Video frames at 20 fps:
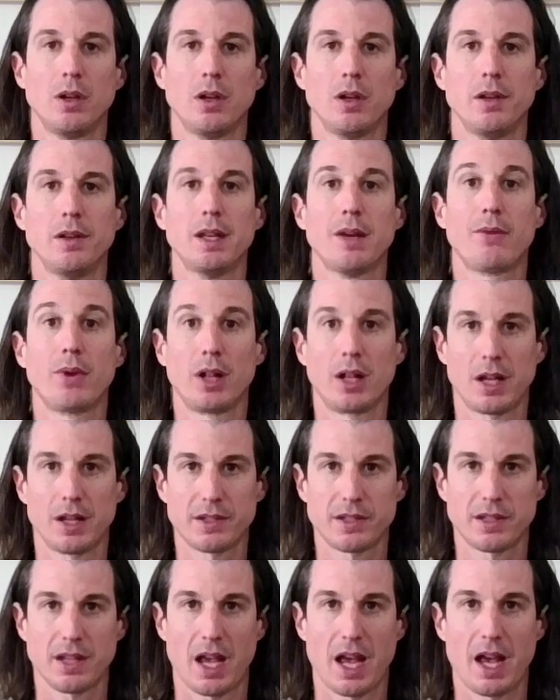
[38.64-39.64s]

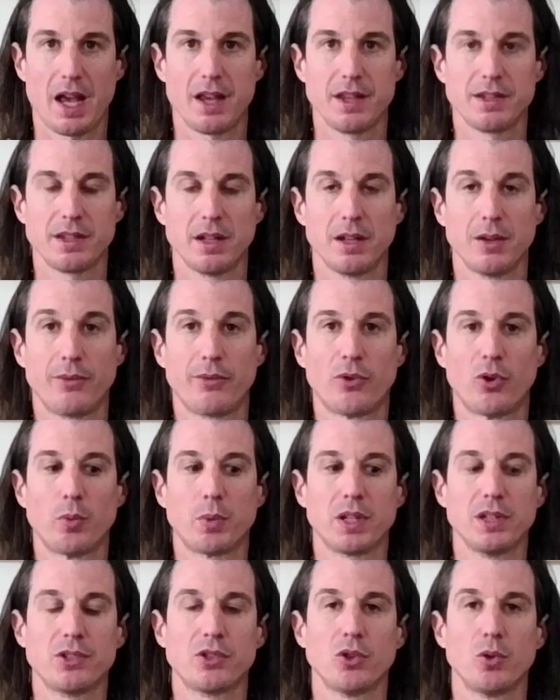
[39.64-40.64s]
Nevertheless, as an informed
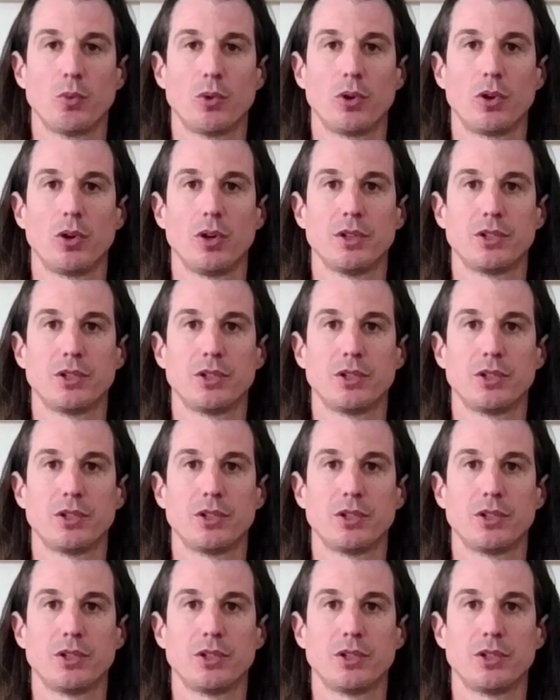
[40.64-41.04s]
consumer,